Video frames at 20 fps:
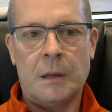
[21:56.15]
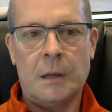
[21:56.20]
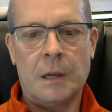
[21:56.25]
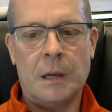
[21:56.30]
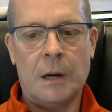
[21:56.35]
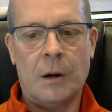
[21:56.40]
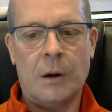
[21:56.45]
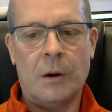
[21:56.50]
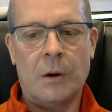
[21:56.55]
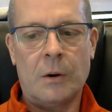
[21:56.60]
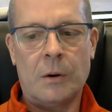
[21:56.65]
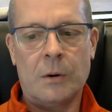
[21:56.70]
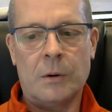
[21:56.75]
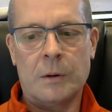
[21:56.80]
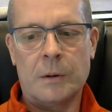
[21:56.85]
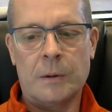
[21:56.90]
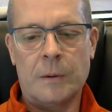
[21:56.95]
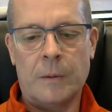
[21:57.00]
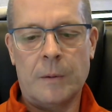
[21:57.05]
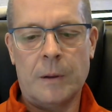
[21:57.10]

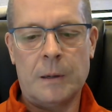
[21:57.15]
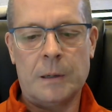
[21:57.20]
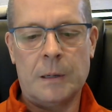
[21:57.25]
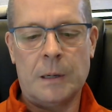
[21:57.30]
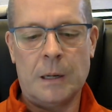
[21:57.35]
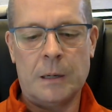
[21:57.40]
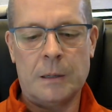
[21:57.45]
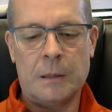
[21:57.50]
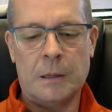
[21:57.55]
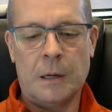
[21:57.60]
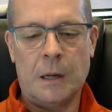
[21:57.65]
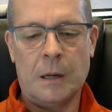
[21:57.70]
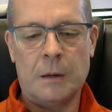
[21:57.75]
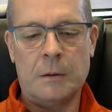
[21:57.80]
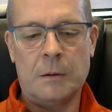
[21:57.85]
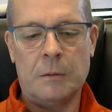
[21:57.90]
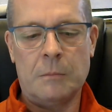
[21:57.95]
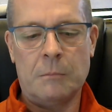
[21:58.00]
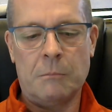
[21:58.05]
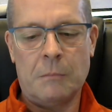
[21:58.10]

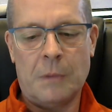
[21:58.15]
it